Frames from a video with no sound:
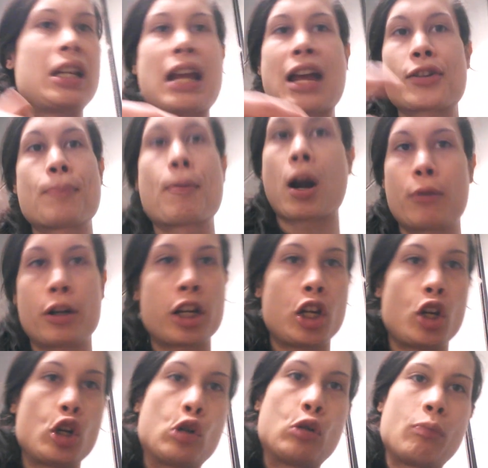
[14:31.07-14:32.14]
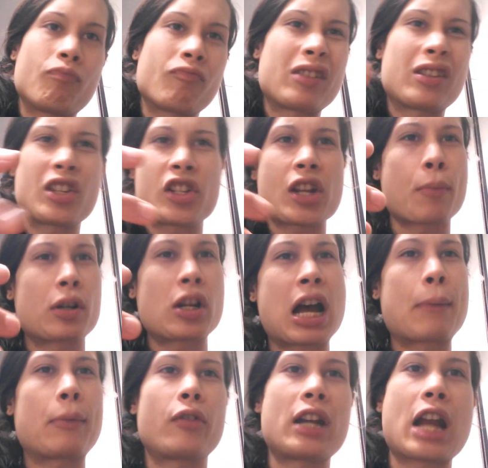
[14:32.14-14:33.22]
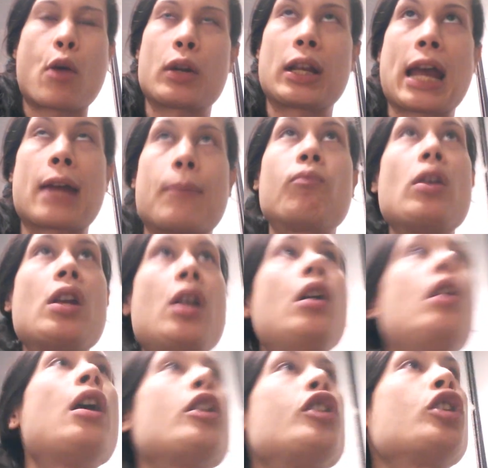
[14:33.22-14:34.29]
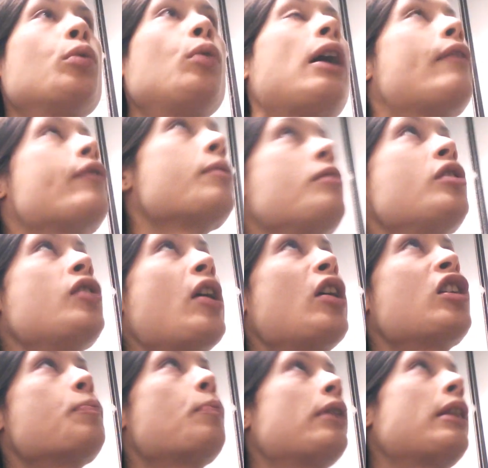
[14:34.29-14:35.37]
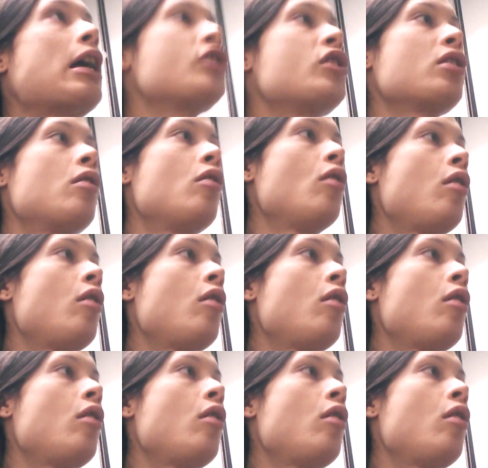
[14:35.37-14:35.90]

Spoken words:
he has a barbecue in the summertime every now and again. And sure, we'll have some steaks, but that's...